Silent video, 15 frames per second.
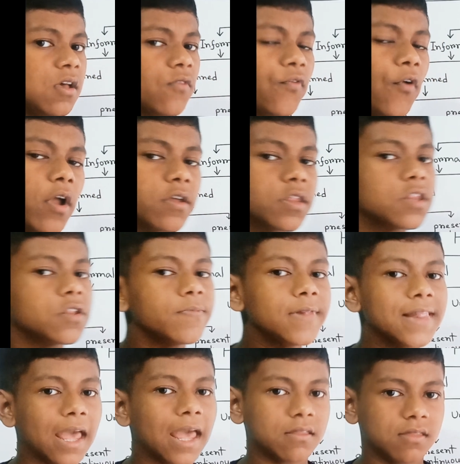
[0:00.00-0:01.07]
For example,
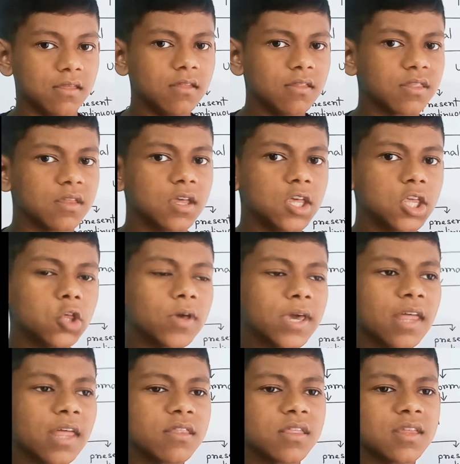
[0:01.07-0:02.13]
like this, you
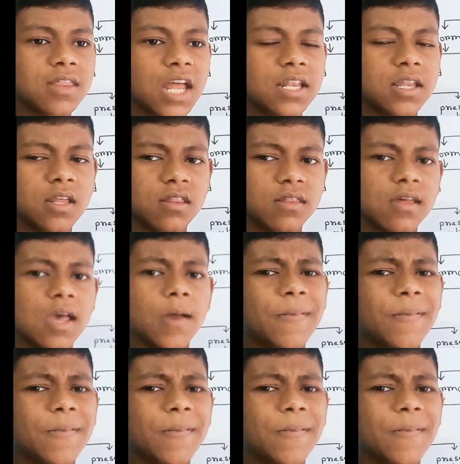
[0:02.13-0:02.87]
can say that is